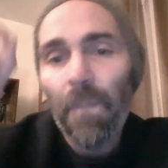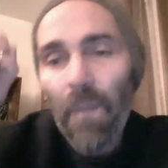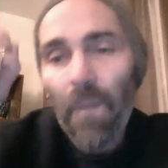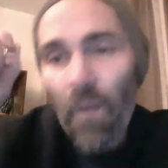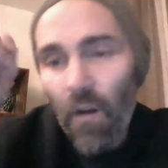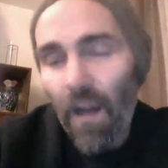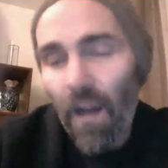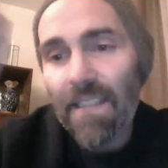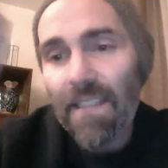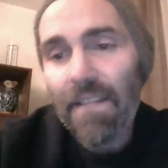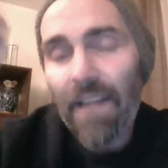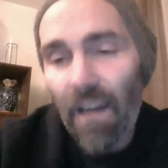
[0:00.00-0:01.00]
you guys
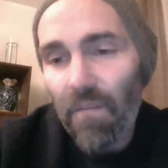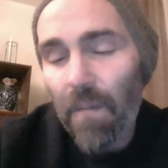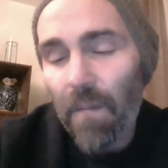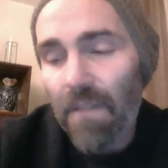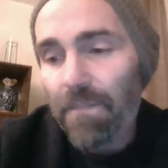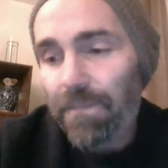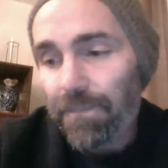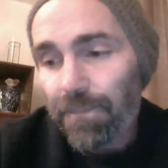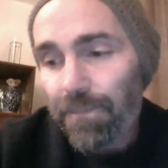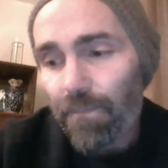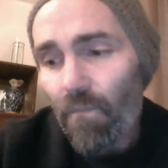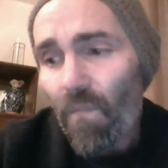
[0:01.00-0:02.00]
in the government,
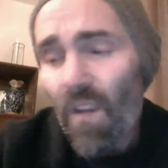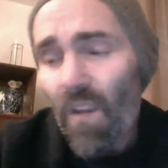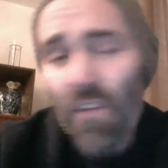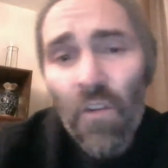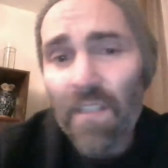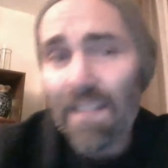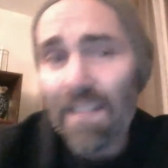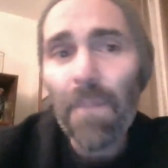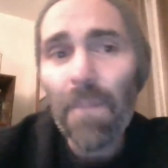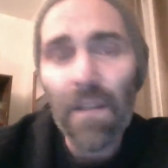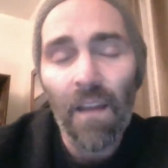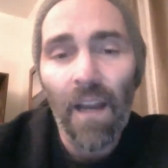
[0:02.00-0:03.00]
you sleep
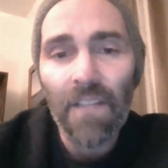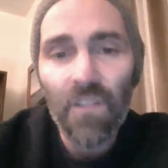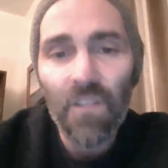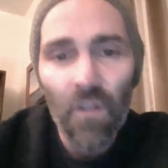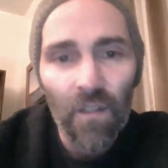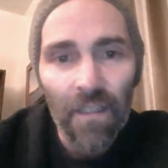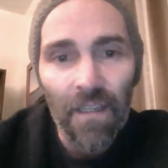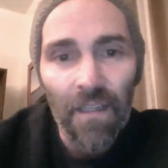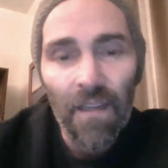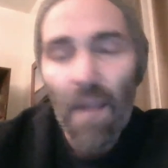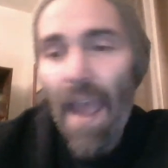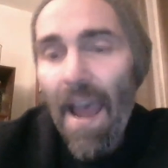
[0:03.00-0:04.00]
at night, surely.
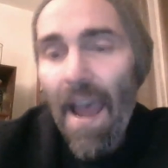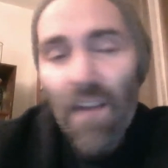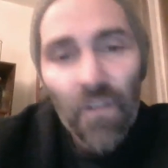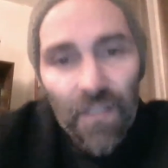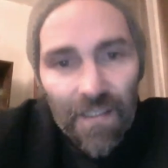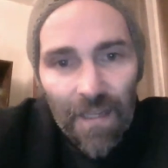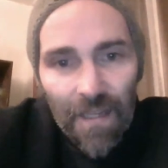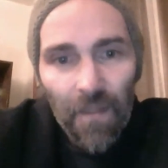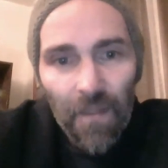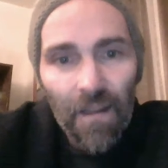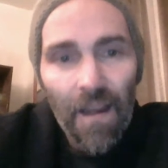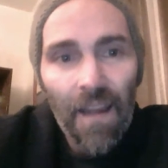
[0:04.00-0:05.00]
How do you sleep
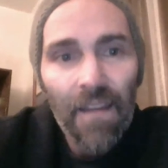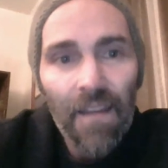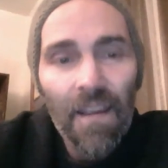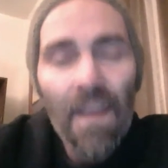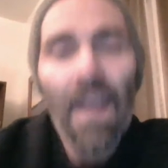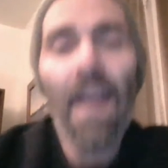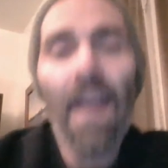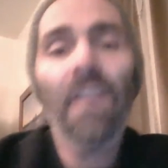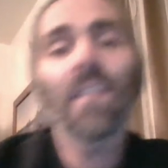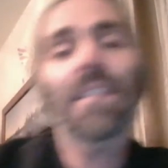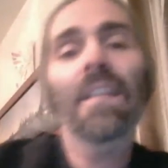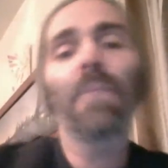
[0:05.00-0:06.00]
at night? How do you
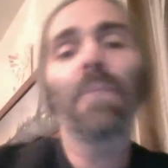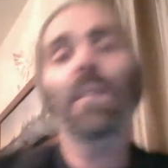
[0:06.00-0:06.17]
sleep at